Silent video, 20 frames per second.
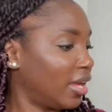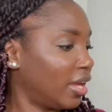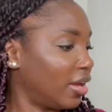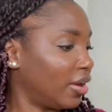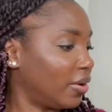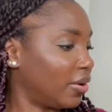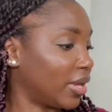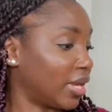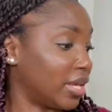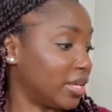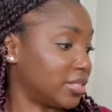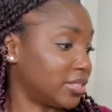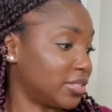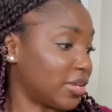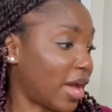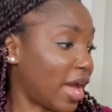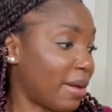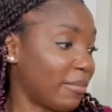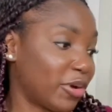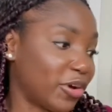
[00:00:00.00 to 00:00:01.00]
Okay, so
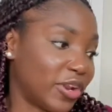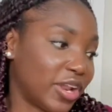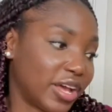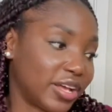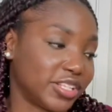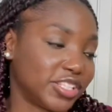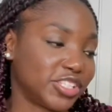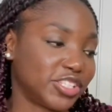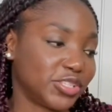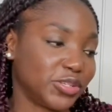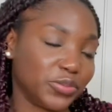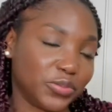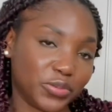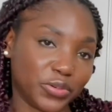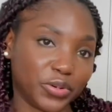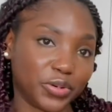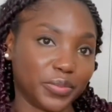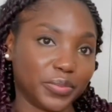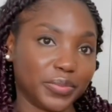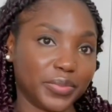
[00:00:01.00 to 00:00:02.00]
I'm gonna
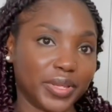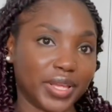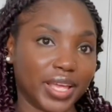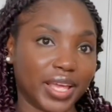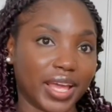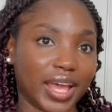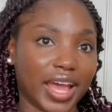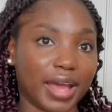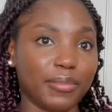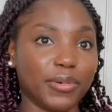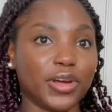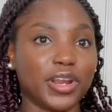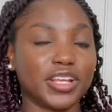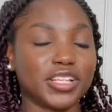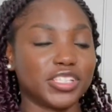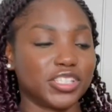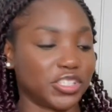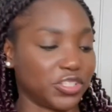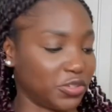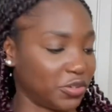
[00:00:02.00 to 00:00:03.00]
assume
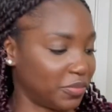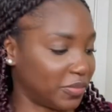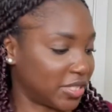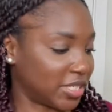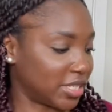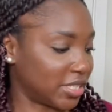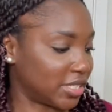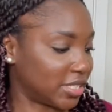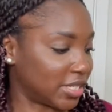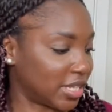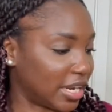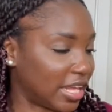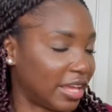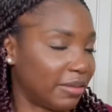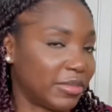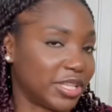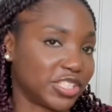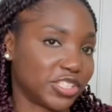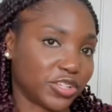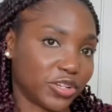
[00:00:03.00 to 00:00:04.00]
since the name
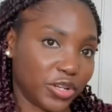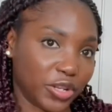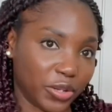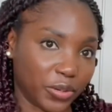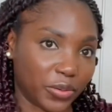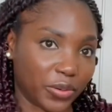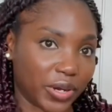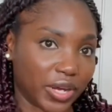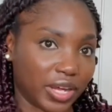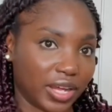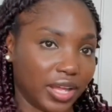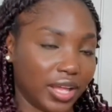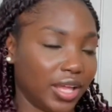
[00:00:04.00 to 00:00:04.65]
is Kolua,